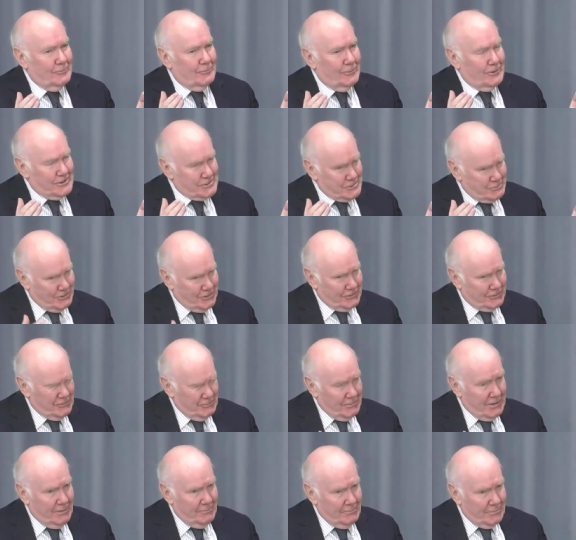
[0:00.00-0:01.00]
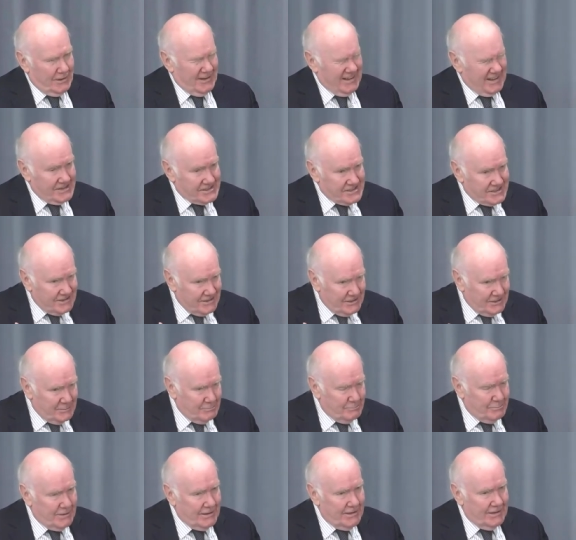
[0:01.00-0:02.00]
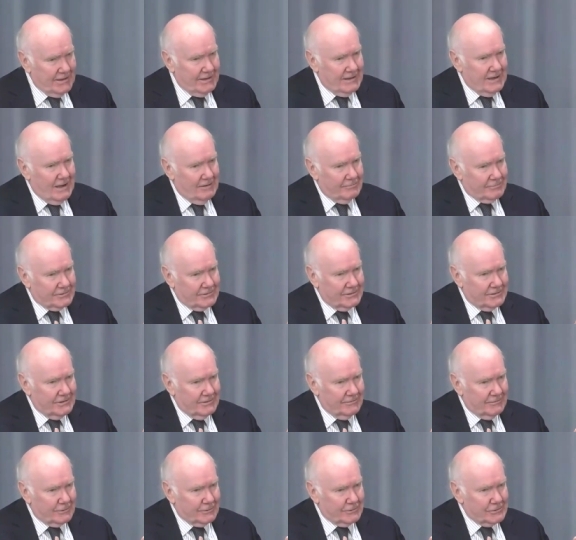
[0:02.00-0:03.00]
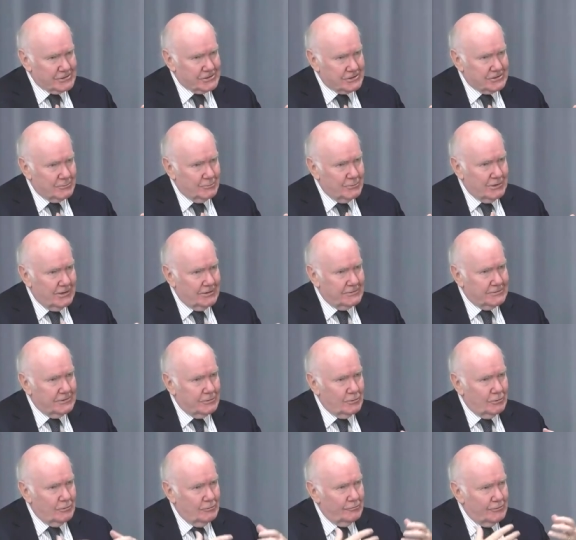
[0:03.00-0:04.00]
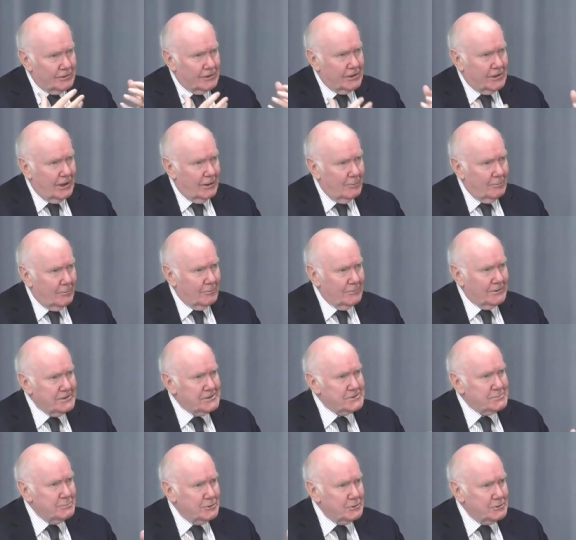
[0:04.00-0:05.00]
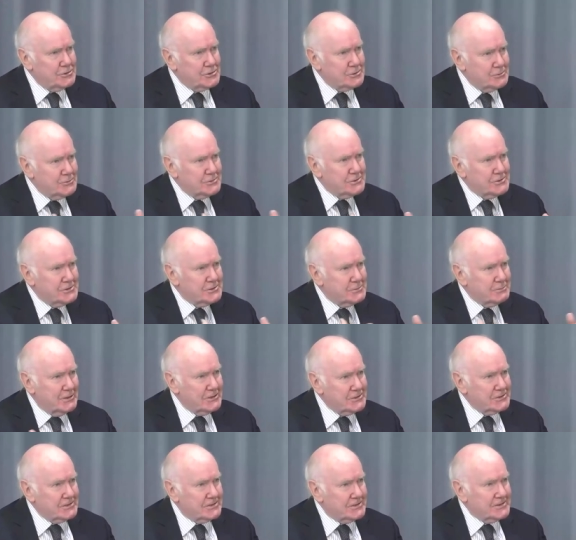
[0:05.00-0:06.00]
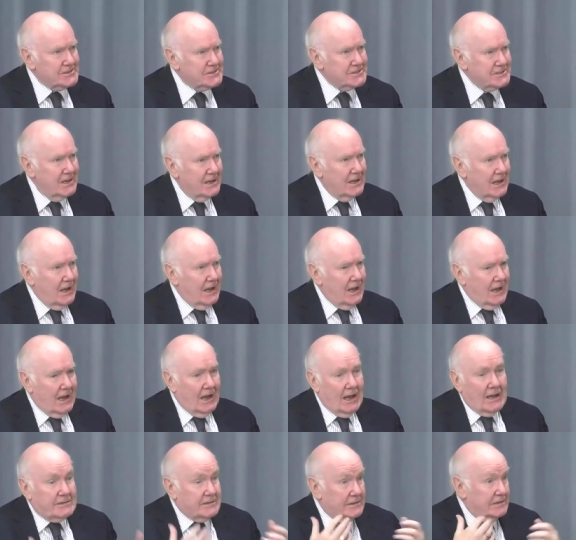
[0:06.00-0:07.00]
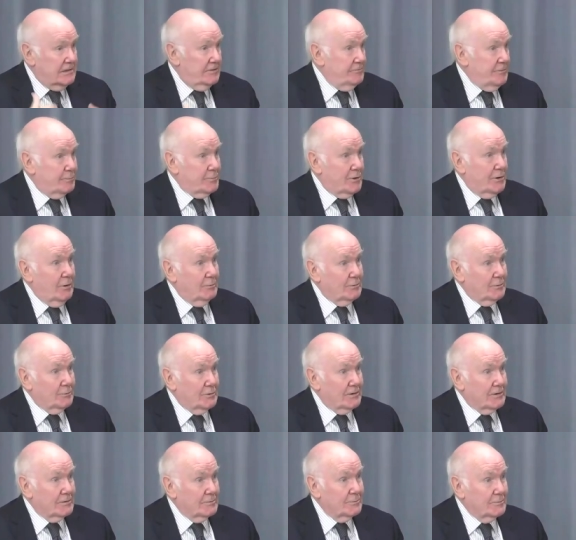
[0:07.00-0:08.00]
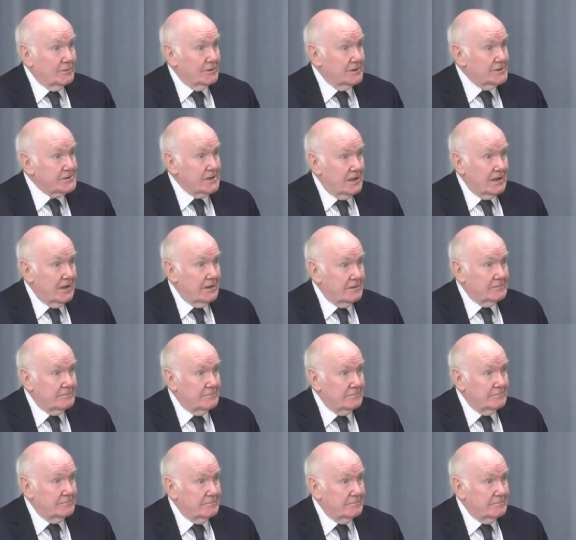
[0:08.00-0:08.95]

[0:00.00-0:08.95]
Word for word: what it's worth remembering is that in the period after devolution, we had to overcome these mutual suspicions. I didn't have a problem with it because I had